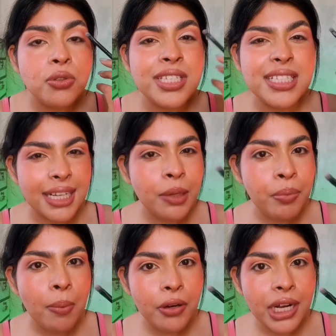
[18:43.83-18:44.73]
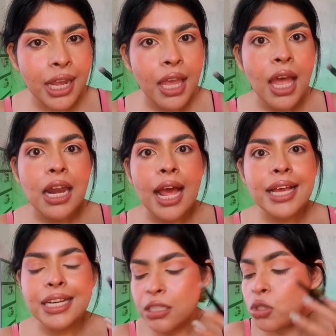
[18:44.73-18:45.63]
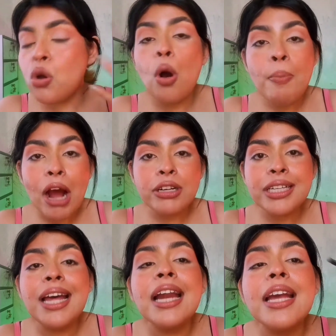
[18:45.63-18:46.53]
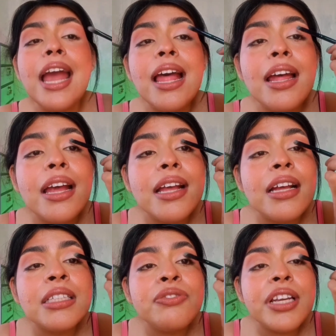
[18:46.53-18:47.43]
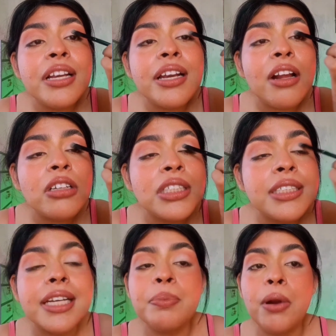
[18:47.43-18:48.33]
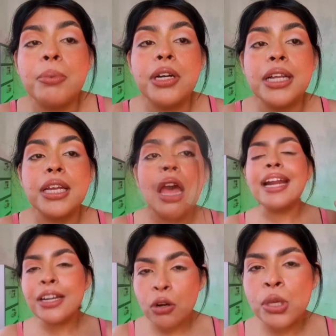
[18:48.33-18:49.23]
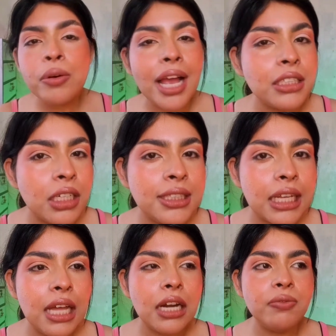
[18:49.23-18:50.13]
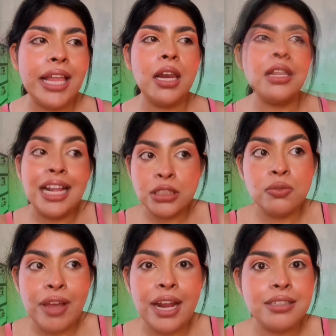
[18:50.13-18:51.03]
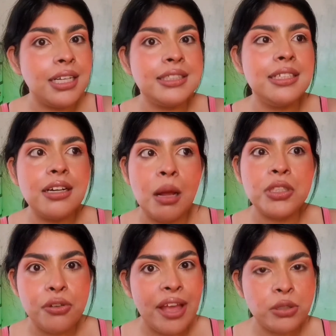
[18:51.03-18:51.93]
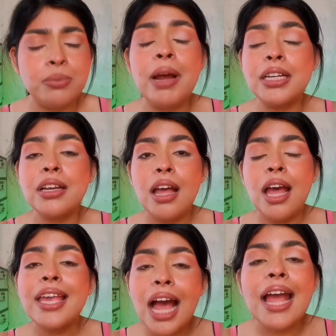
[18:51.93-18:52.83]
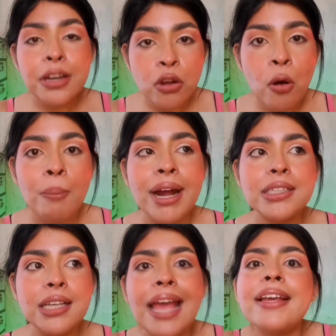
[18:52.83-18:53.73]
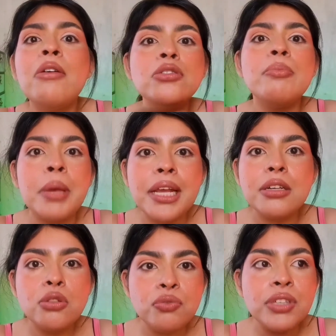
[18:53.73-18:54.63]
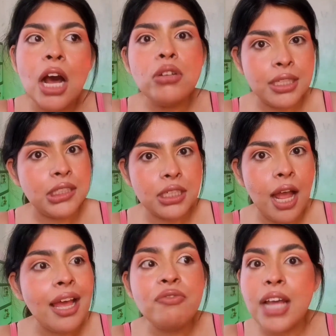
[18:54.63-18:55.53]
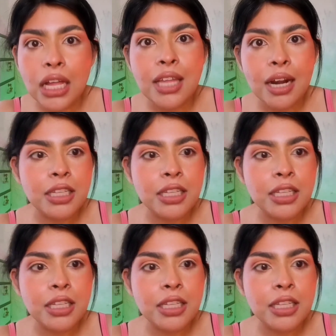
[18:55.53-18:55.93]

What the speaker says: stick properly. Like it is so powdery that it's freaking cannot stick properly. And I know you guys gonna say that, well, that's where the concealer comes into action. But yeah, I know, but I can also make do without concealer. I have done that in